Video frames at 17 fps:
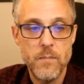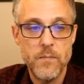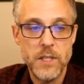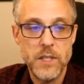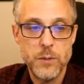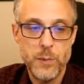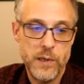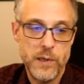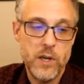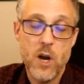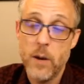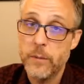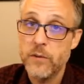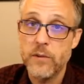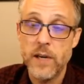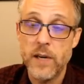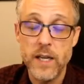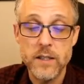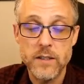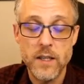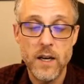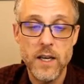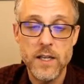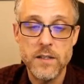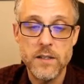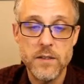It's pretty common for data
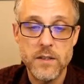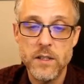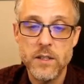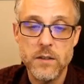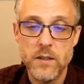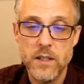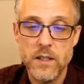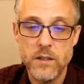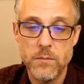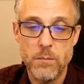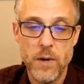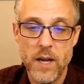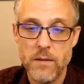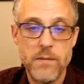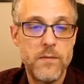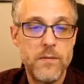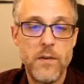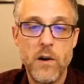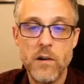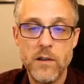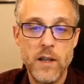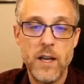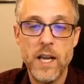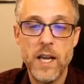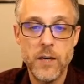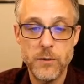science. It's by far
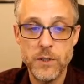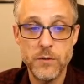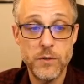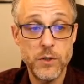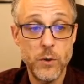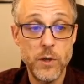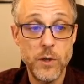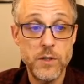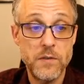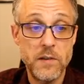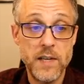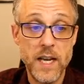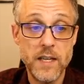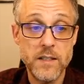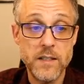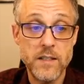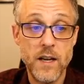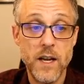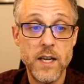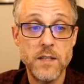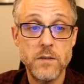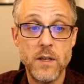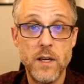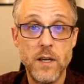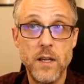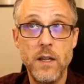the language of choice for data
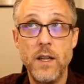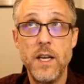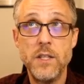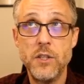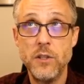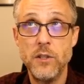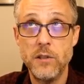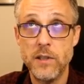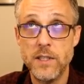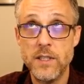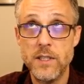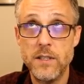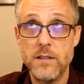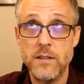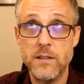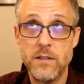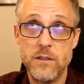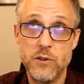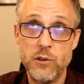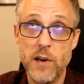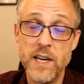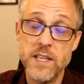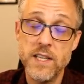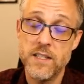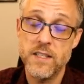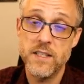science, unless you're
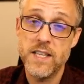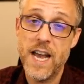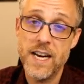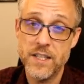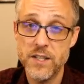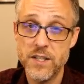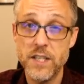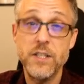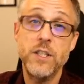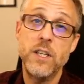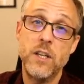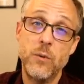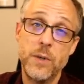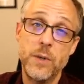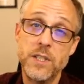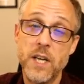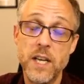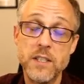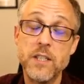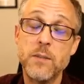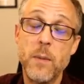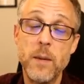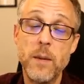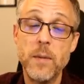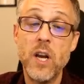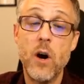trained as a statistician, in which case it's
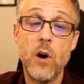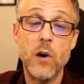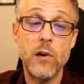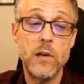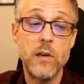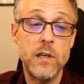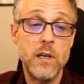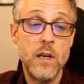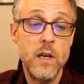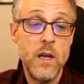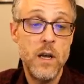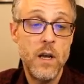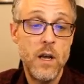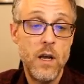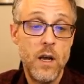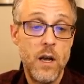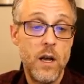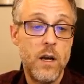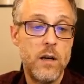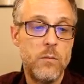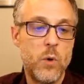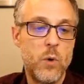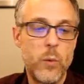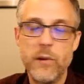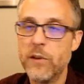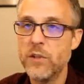maybe R.
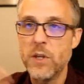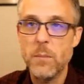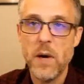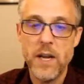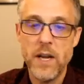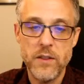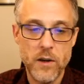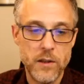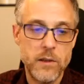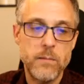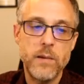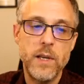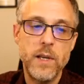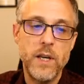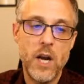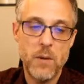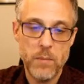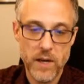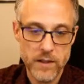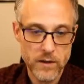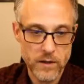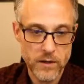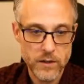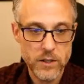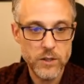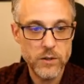We're using Python 3, not
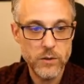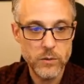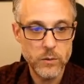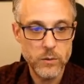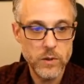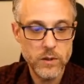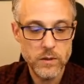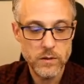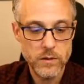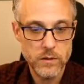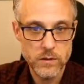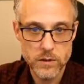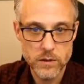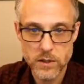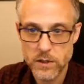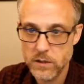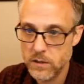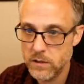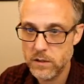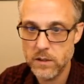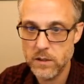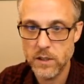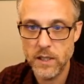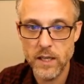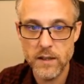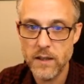Python 2, just
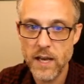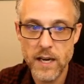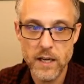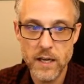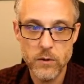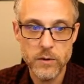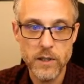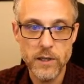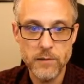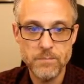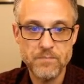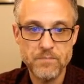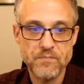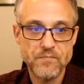to get that out there.